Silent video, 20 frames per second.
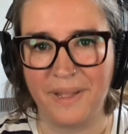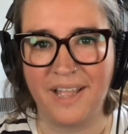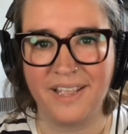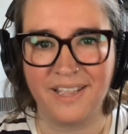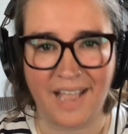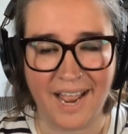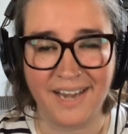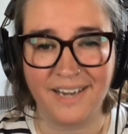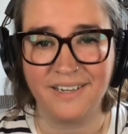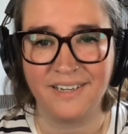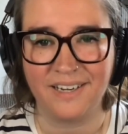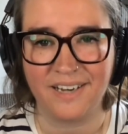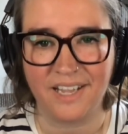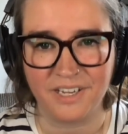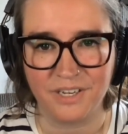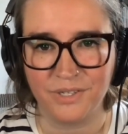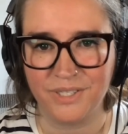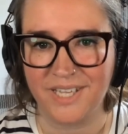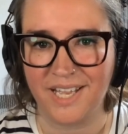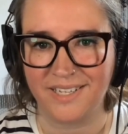And like
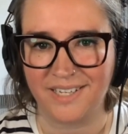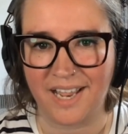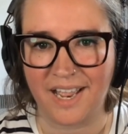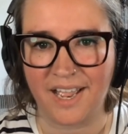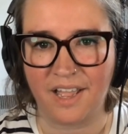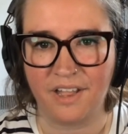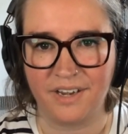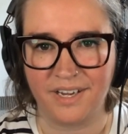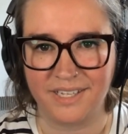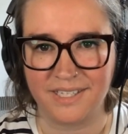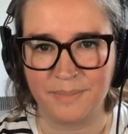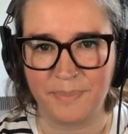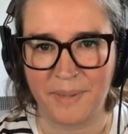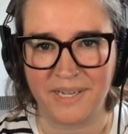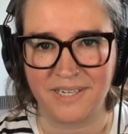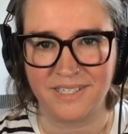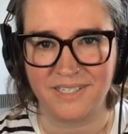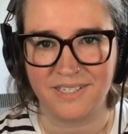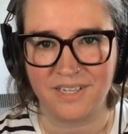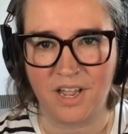you said, at
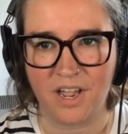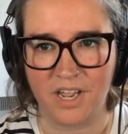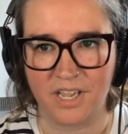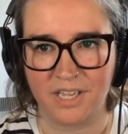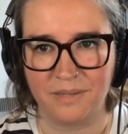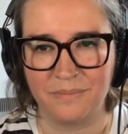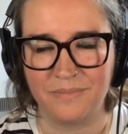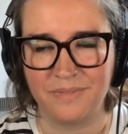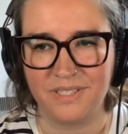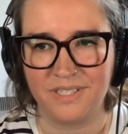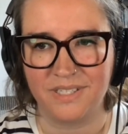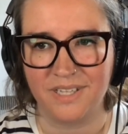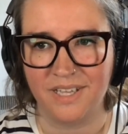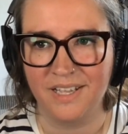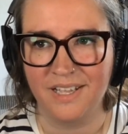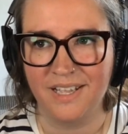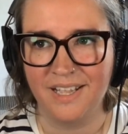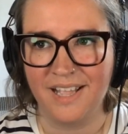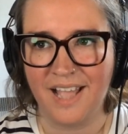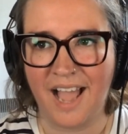unexpected times.
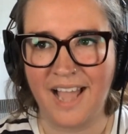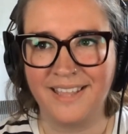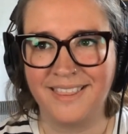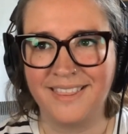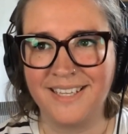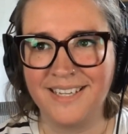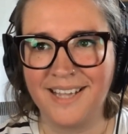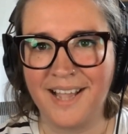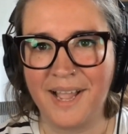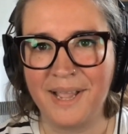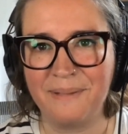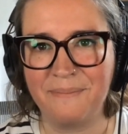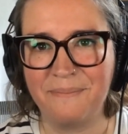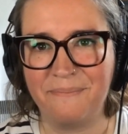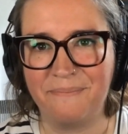I think I'm